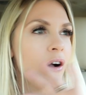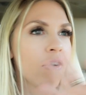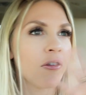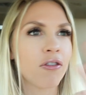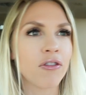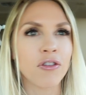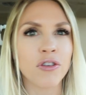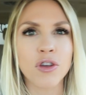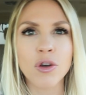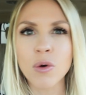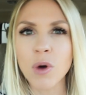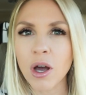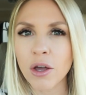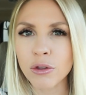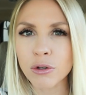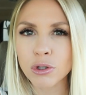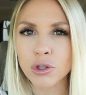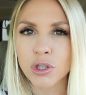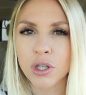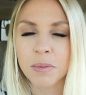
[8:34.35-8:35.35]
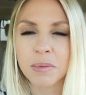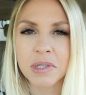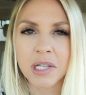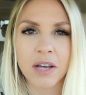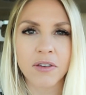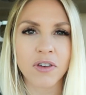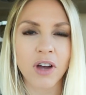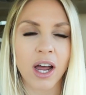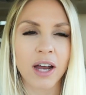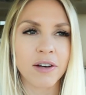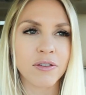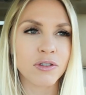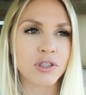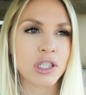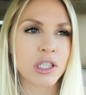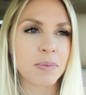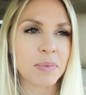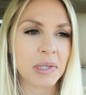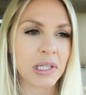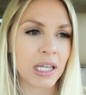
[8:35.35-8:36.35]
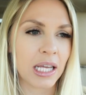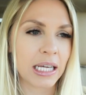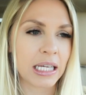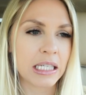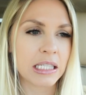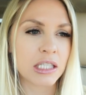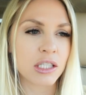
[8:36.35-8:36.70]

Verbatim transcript: a few other trips I've kind of just been like